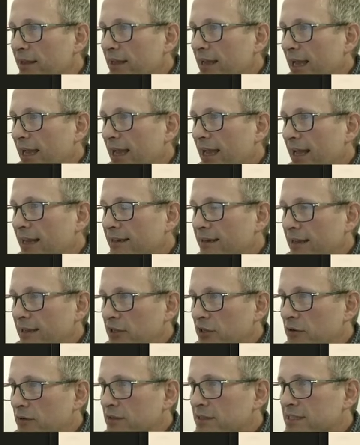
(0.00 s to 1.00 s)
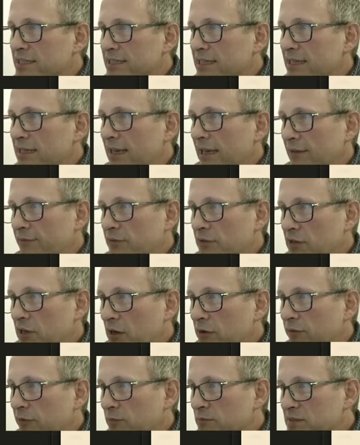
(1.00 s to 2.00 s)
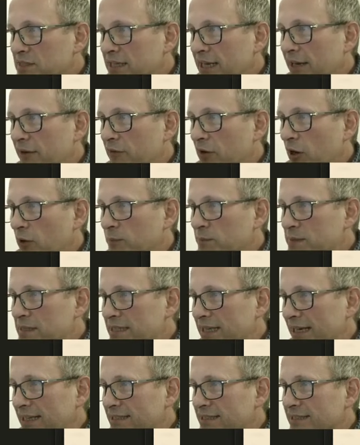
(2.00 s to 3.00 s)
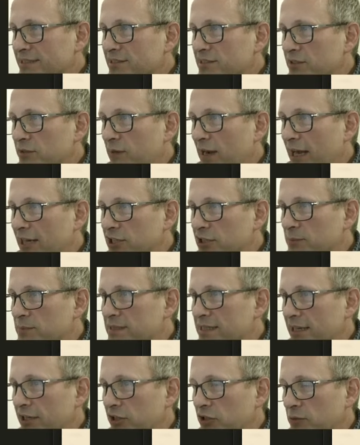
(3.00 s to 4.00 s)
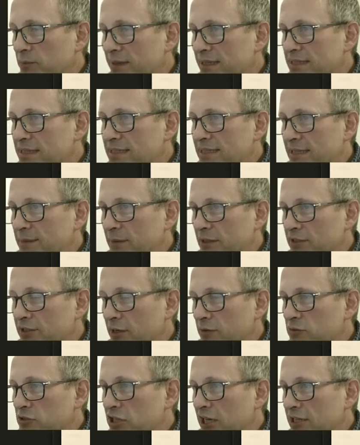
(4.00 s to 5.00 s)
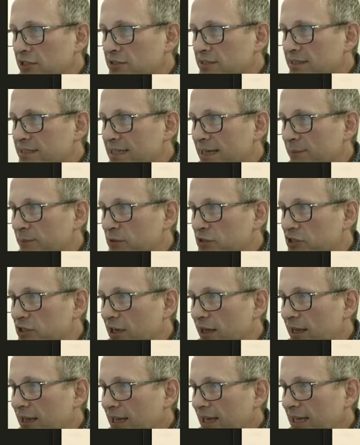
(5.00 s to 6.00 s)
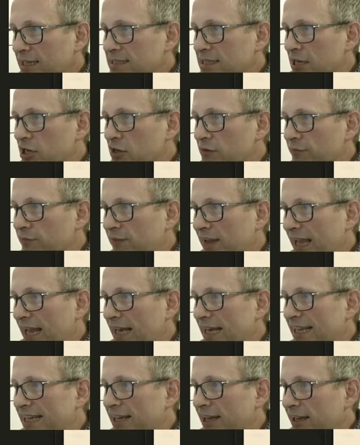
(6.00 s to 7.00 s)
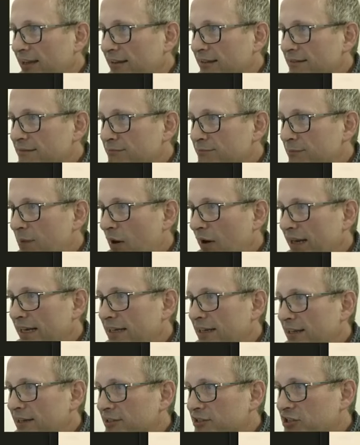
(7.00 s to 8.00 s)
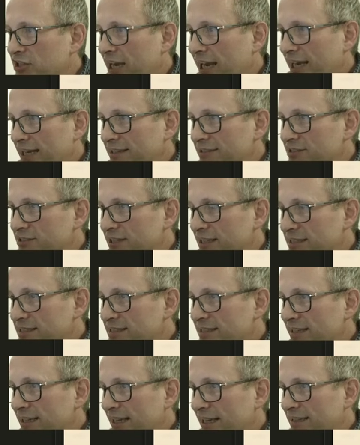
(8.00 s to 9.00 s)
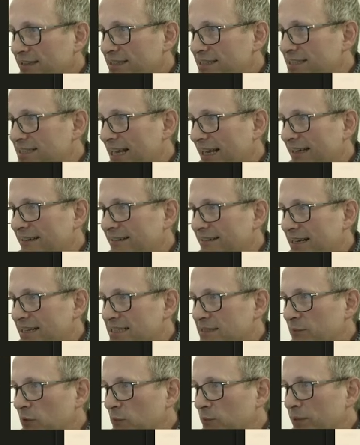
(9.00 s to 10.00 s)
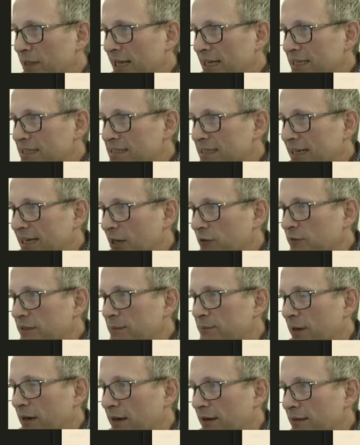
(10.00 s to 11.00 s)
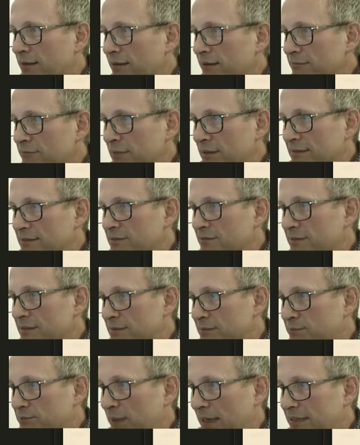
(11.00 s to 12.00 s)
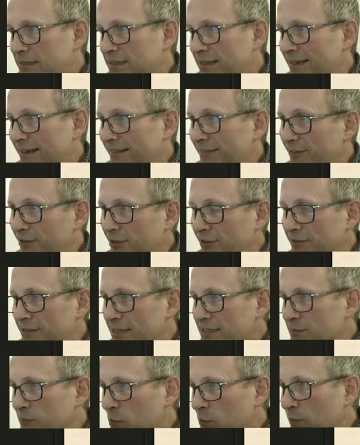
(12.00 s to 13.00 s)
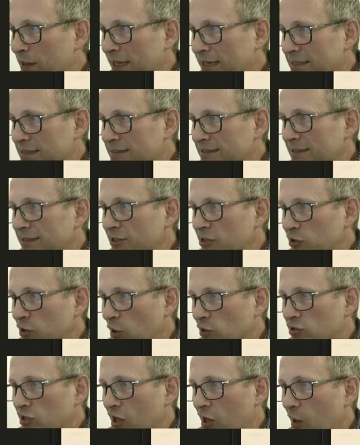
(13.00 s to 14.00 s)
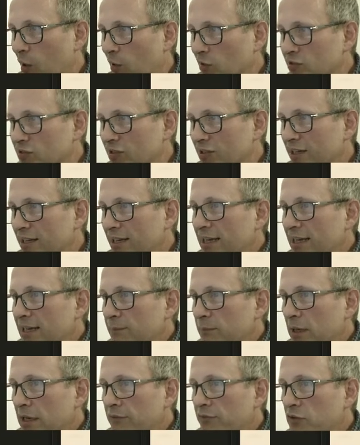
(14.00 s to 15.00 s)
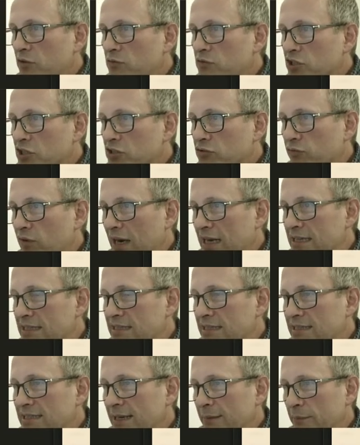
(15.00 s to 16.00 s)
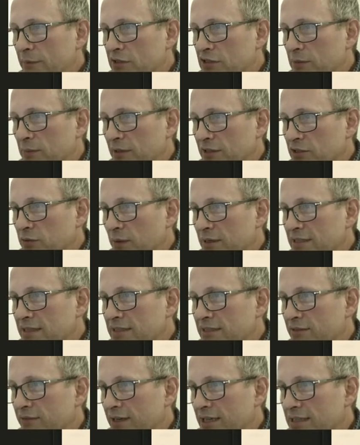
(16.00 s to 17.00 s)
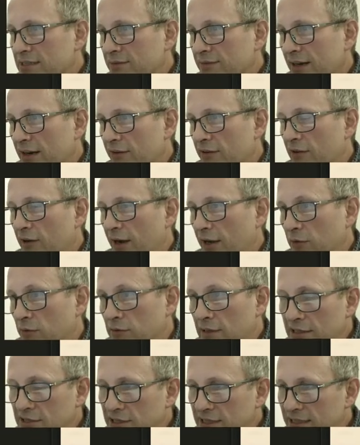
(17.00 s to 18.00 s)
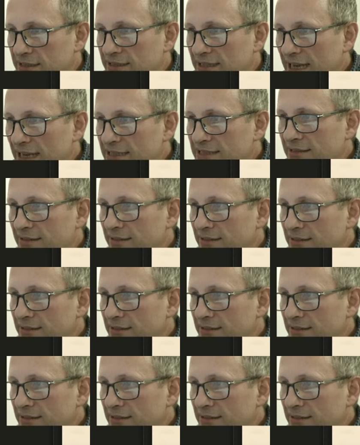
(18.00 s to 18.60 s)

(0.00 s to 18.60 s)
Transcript: and you can see if you go from 0% to 100% humidity but don't change the temperature, it's a fairly minor change. It's it, the second decimal place and only by, well, it's basically a third decimal place, not a lot. But if you just raise the temperature by 20 degrees Fahrenheit, or actually it's less than